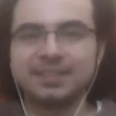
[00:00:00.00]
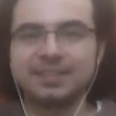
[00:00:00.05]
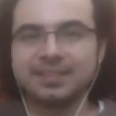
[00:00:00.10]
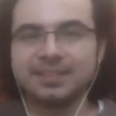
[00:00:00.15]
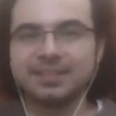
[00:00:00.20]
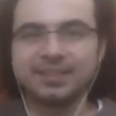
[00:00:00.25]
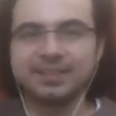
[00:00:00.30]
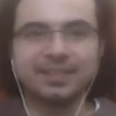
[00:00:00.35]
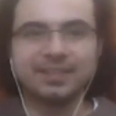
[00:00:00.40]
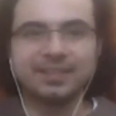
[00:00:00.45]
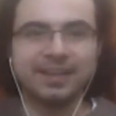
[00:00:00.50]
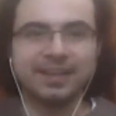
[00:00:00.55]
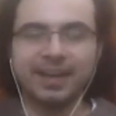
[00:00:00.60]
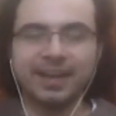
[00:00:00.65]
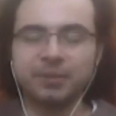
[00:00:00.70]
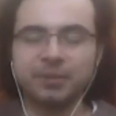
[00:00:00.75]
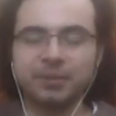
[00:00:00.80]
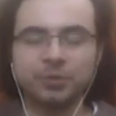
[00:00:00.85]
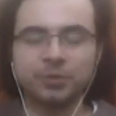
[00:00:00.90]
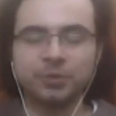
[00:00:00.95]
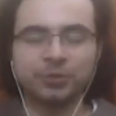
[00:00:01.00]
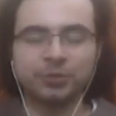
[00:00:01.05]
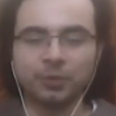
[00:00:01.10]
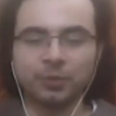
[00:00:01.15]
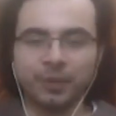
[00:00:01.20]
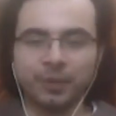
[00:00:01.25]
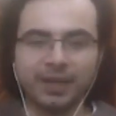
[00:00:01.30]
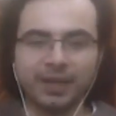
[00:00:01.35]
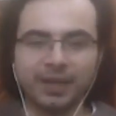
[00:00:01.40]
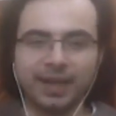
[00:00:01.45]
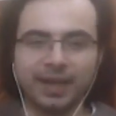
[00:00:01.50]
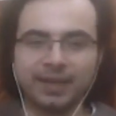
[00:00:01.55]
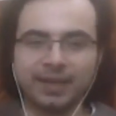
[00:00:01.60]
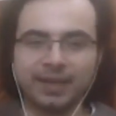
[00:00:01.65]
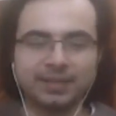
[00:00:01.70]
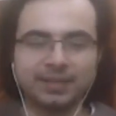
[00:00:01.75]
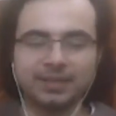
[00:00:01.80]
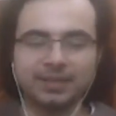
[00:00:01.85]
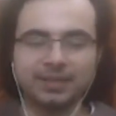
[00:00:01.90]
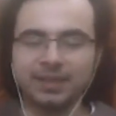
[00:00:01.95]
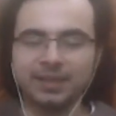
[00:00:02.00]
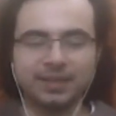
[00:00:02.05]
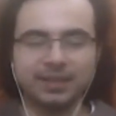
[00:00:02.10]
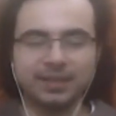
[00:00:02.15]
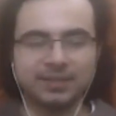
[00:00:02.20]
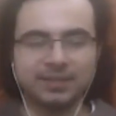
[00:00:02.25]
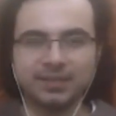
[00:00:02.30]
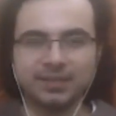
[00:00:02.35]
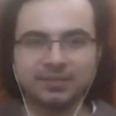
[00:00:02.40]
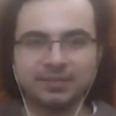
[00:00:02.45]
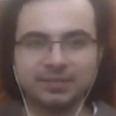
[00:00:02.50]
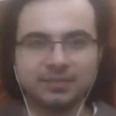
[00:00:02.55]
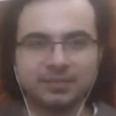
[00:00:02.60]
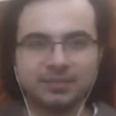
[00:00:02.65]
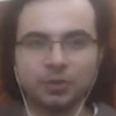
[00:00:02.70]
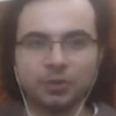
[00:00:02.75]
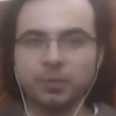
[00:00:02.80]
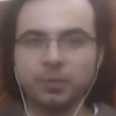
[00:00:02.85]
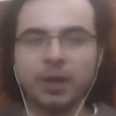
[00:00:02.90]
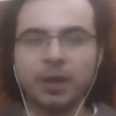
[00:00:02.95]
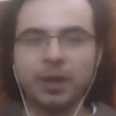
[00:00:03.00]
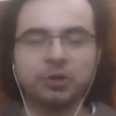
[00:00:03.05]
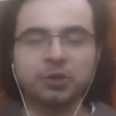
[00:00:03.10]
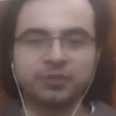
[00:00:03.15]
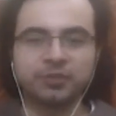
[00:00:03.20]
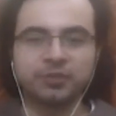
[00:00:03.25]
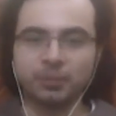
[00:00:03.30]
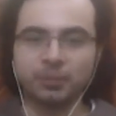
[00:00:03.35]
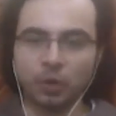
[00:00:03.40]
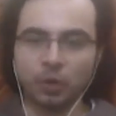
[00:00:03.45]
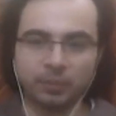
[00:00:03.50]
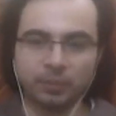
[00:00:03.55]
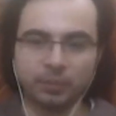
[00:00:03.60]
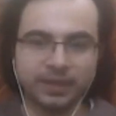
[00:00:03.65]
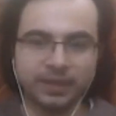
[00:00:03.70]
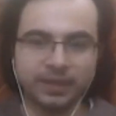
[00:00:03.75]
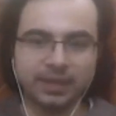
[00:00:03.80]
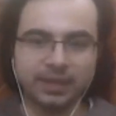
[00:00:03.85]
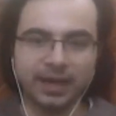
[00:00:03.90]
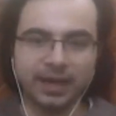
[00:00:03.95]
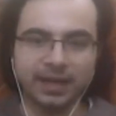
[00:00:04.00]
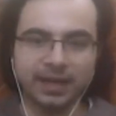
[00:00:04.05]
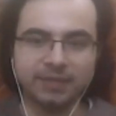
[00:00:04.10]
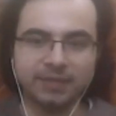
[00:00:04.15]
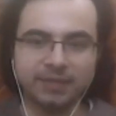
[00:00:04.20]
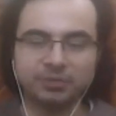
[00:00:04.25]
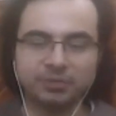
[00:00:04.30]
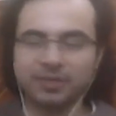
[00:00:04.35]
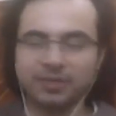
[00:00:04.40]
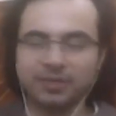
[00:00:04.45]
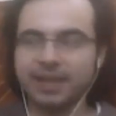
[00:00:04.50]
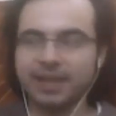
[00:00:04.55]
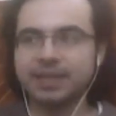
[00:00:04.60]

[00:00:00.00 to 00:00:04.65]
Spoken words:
yeah, it was stupid. It just took me out of the moment. I was like,